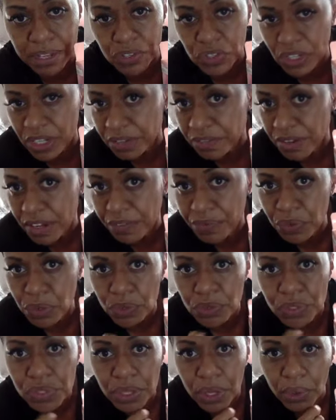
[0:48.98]
Even if you
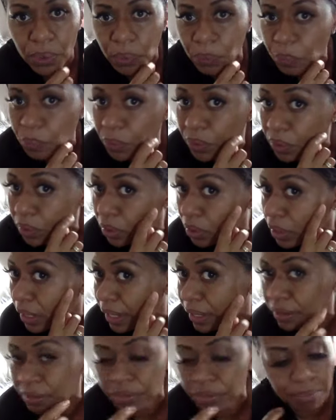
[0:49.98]
don't wear
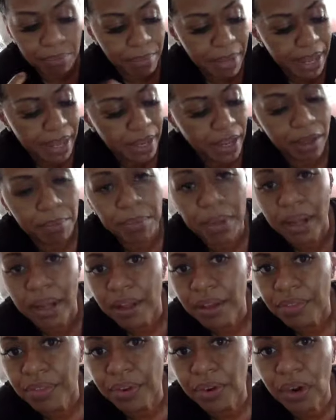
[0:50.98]
like makeup,
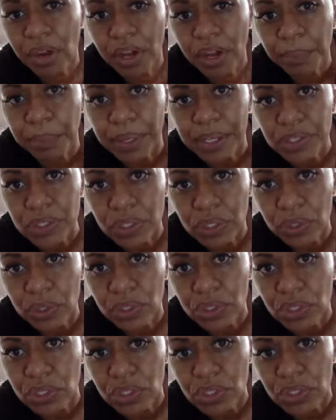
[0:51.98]
they're always
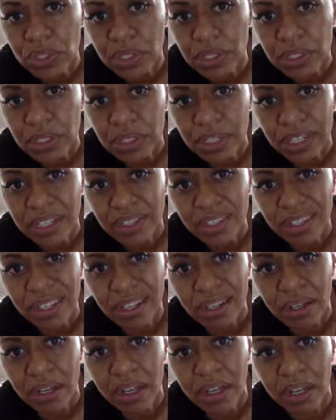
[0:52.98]
good to just get
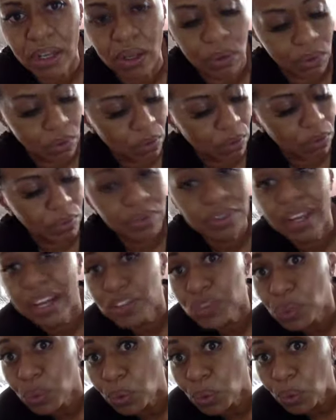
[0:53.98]
the
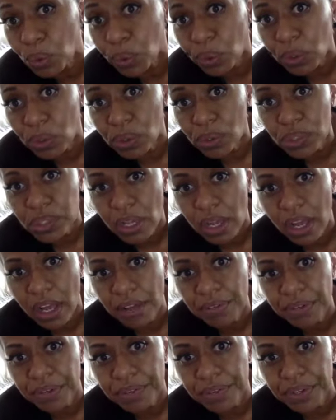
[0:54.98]
natural oils
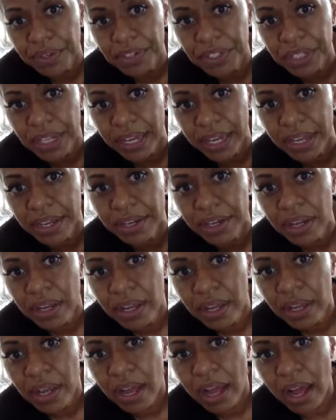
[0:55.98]
off of your skin.
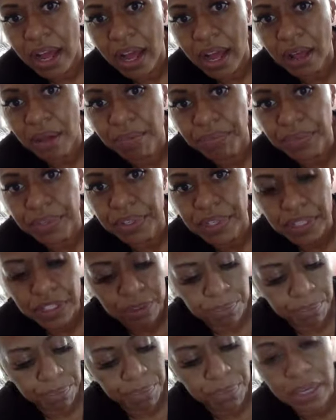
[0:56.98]

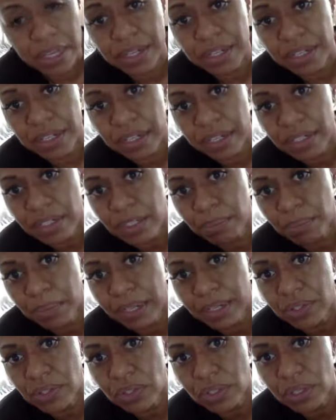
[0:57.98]
These blending
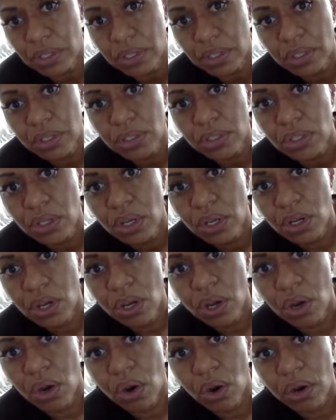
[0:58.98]
sponges
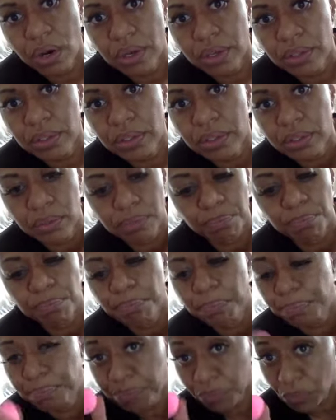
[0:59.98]
are,
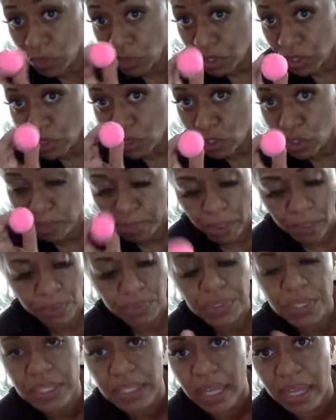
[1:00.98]
you can use both
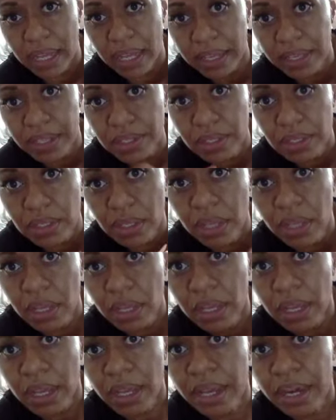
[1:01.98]
sides,
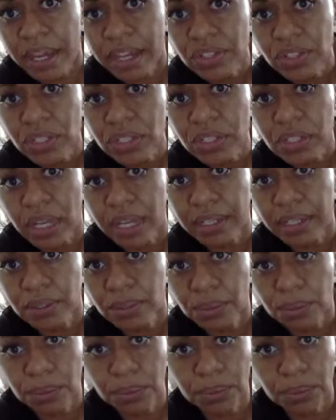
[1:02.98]
and I just like to